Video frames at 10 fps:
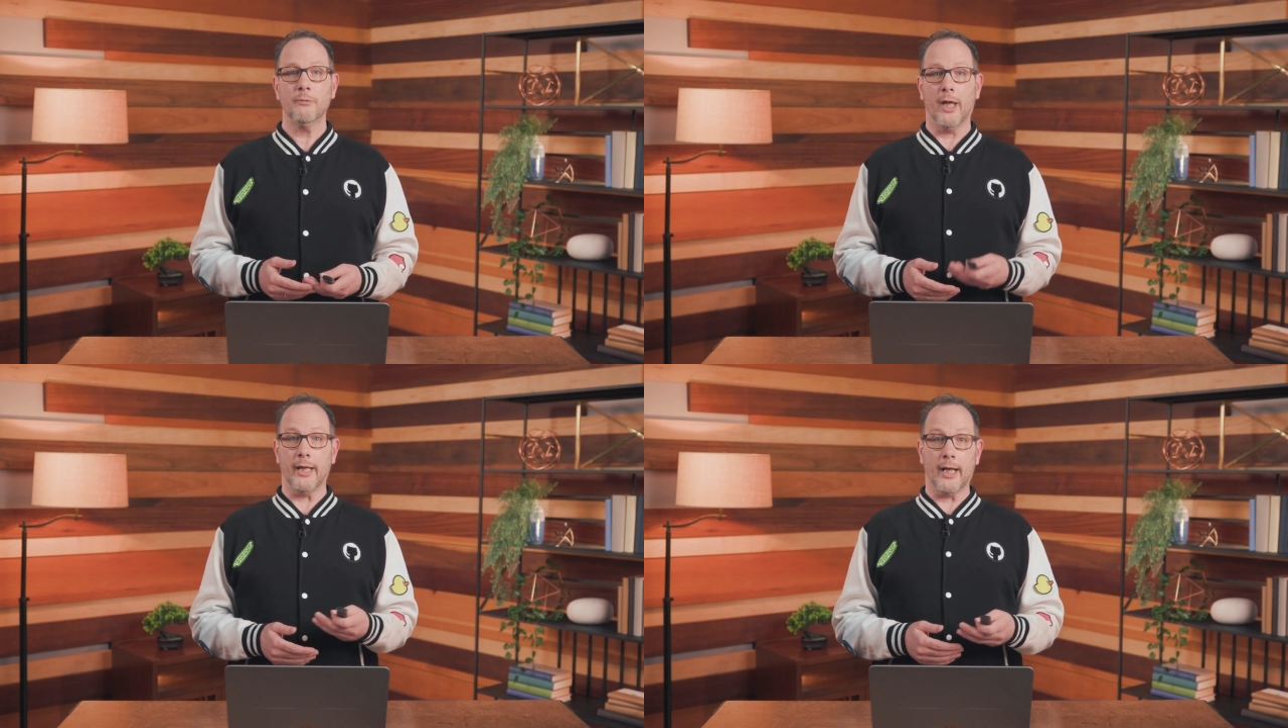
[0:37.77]

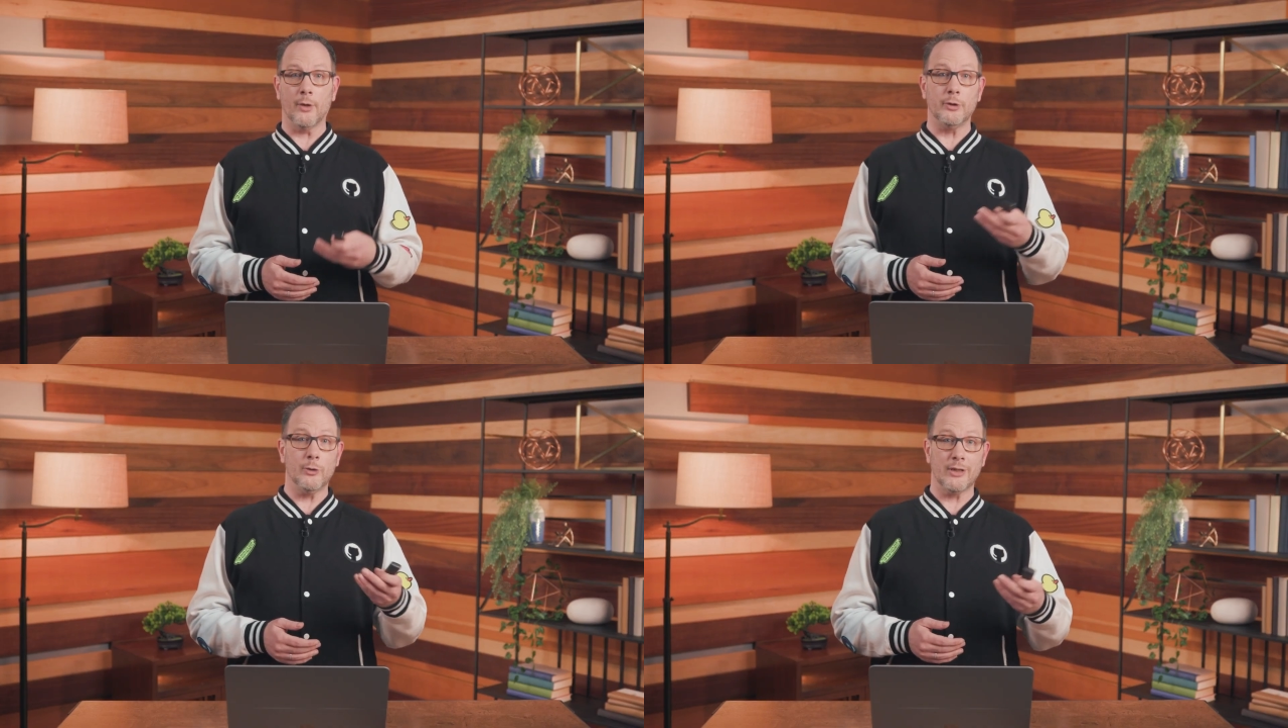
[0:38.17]
and
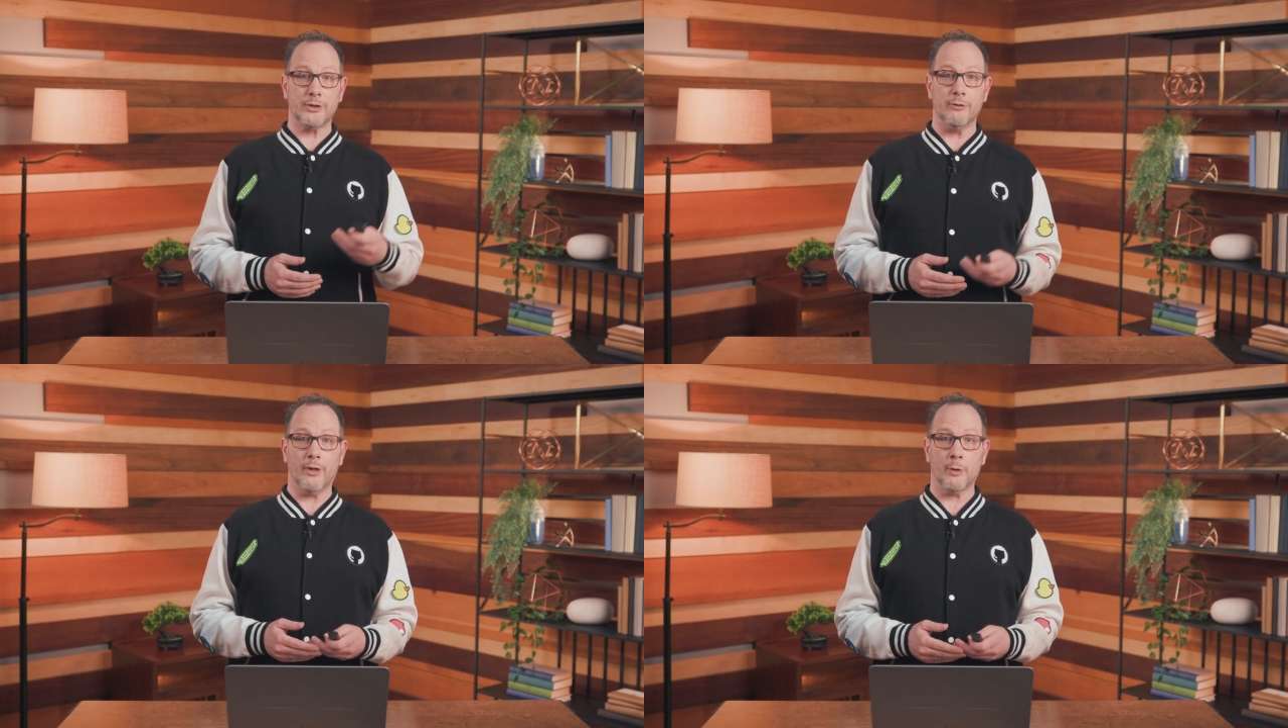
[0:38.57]
how you as
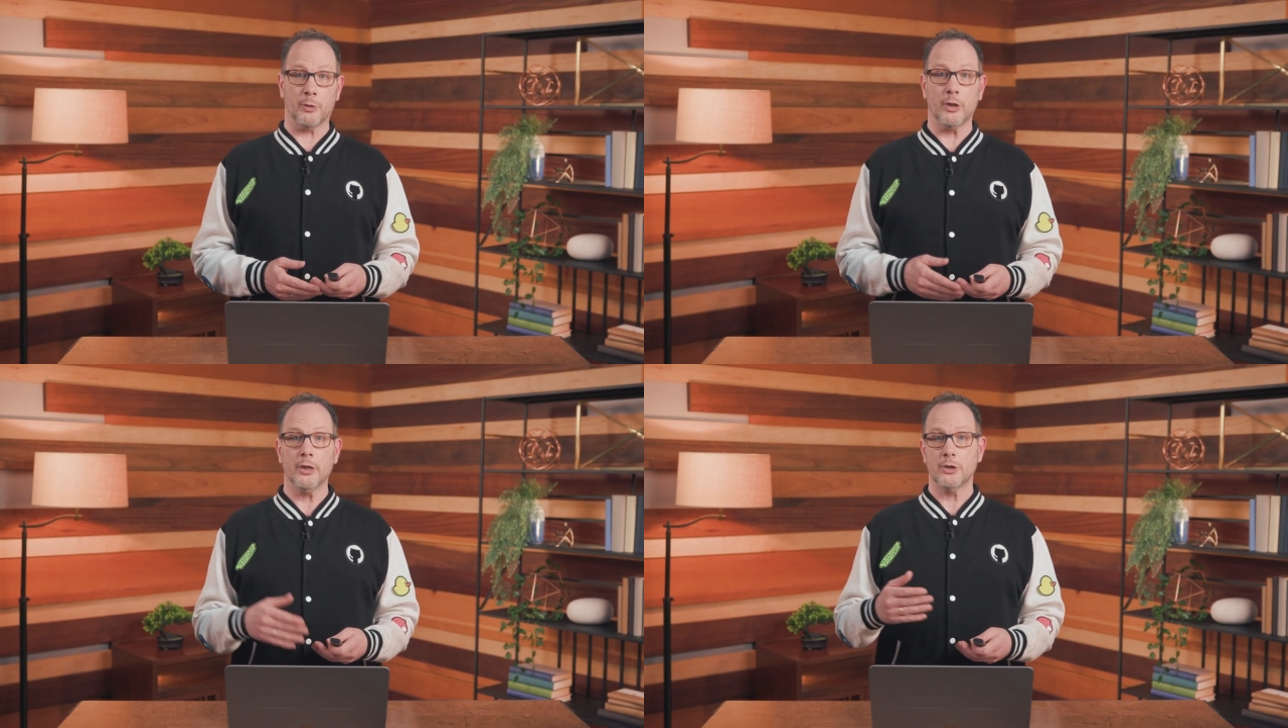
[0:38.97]

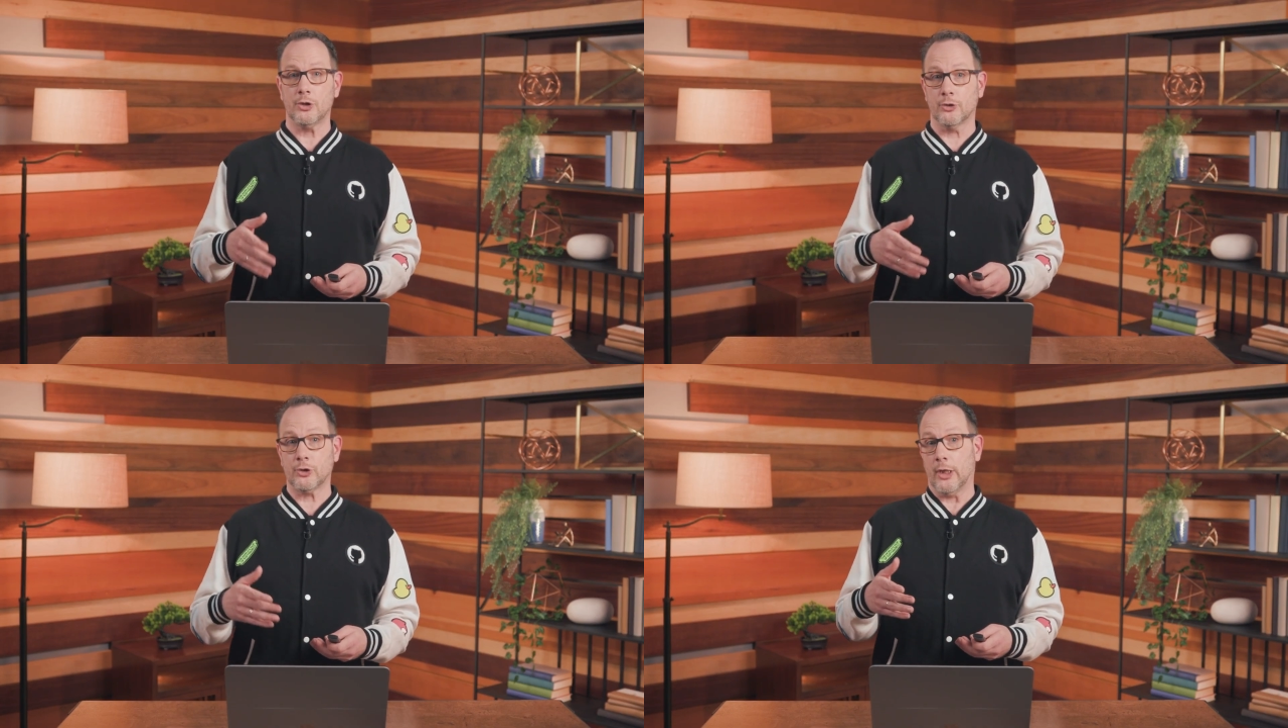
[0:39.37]
developer,
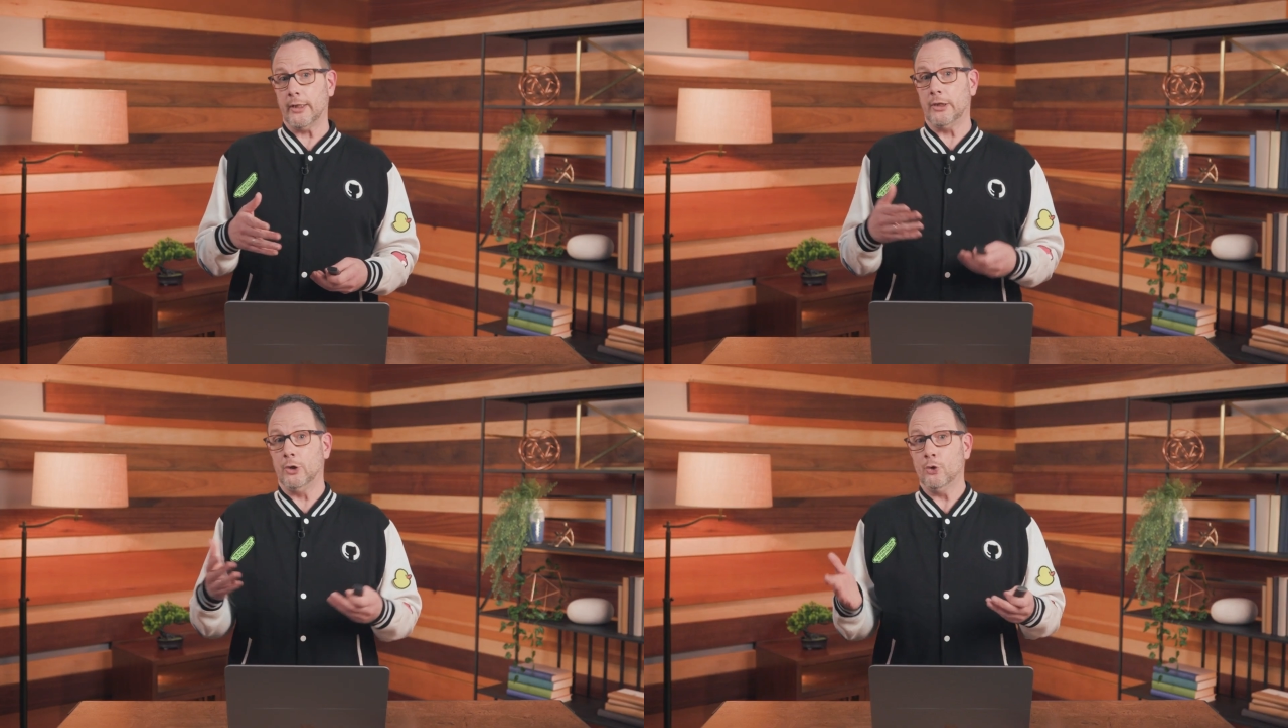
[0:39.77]
just
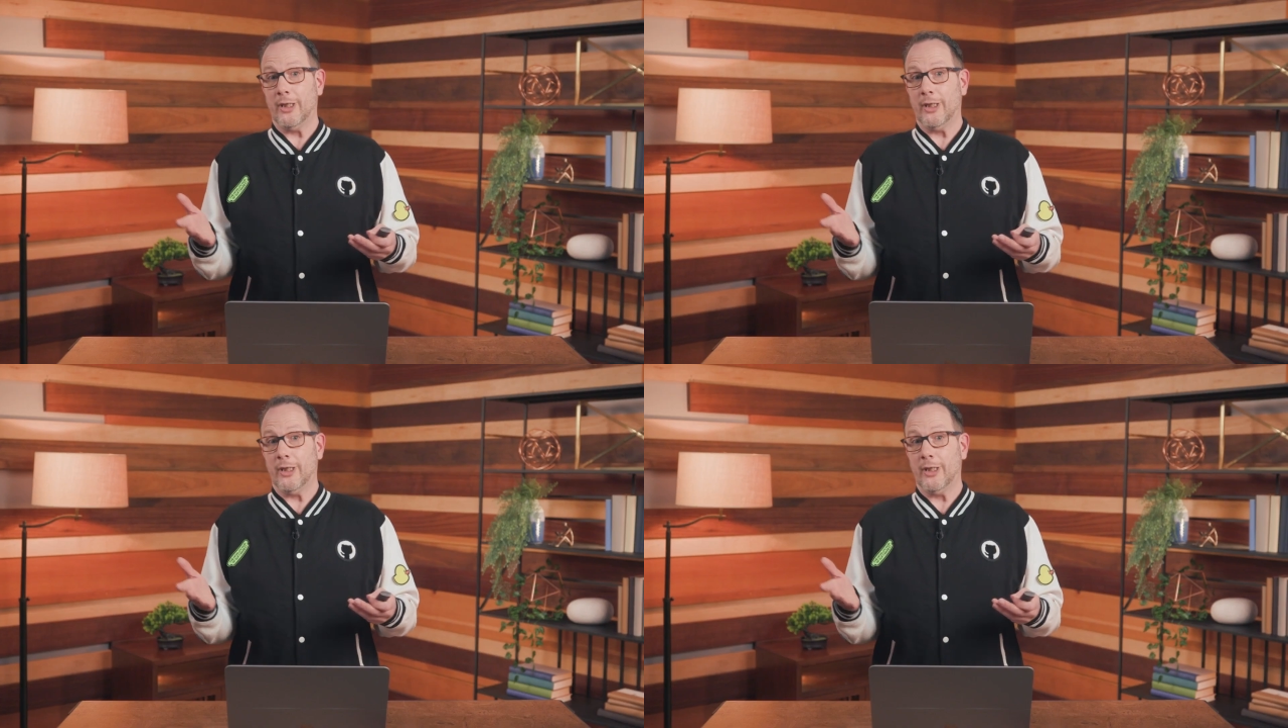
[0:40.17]
like you,